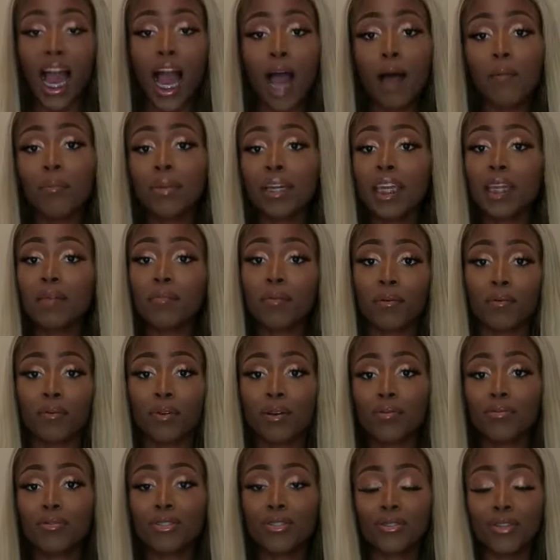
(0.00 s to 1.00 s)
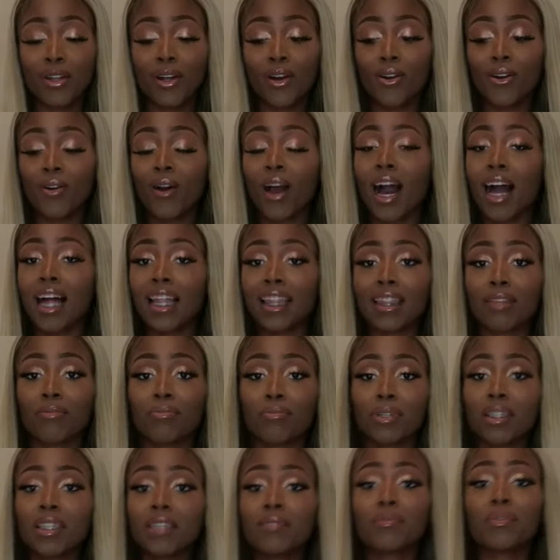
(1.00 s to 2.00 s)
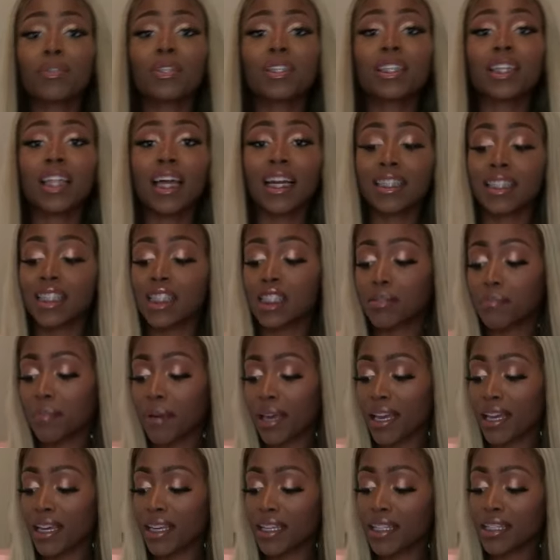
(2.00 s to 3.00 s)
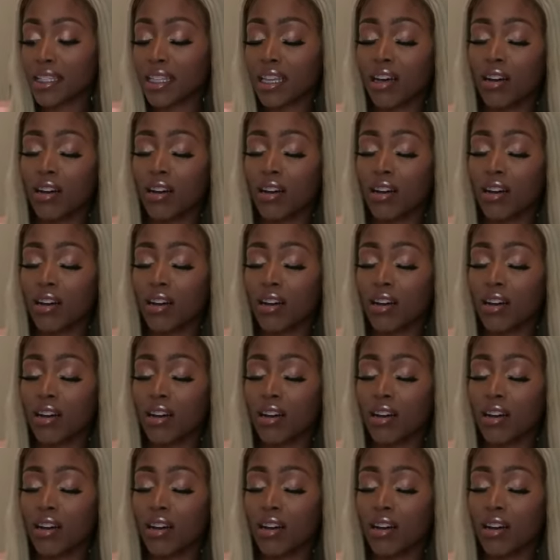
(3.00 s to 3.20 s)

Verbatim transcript: I'm gonna keep it real with you though. I really, really like these pants.